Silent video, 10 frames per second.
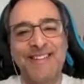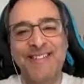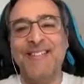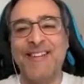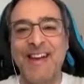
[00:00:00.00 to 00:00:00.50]

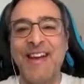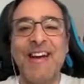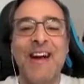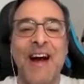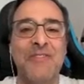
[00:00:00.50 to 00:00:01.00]
Okay,
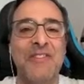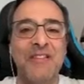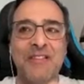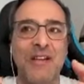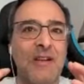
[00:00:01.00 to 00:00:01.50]
I
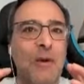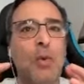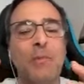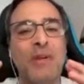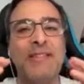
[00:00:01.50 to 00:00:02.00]
think it
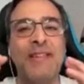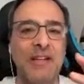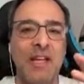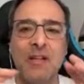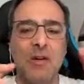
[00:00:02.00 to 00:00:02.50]
will be
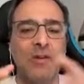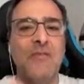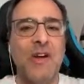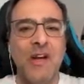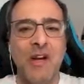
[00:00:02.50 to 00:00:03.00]
sunny, not
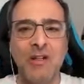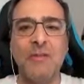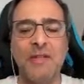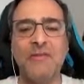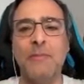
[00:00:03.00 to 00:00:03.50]
very
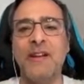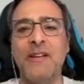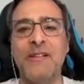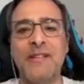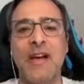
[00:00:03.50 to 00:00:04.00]
hot, but
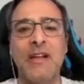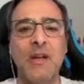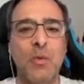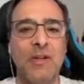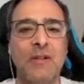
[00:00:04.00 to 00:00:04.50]
very sunny
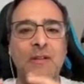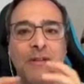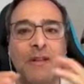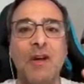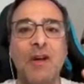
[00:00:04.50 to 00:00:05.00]
with a
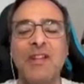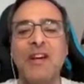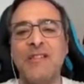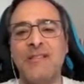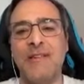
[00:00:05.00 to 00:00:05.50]
lot of
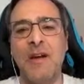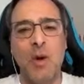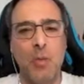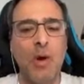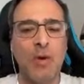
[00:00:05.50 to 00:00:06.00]
dust.
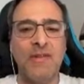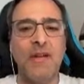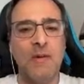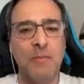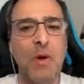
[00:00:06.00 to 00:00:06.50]
But we'll see.
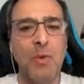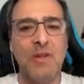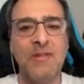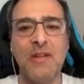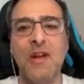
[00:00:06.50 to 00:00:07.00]
We'll
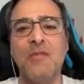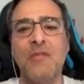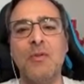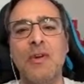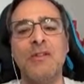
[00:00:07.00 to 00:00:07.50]
see if
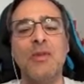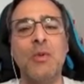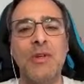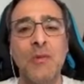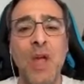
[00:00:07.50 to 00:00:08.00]
you can
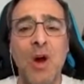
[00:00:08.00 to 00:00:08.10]
do it.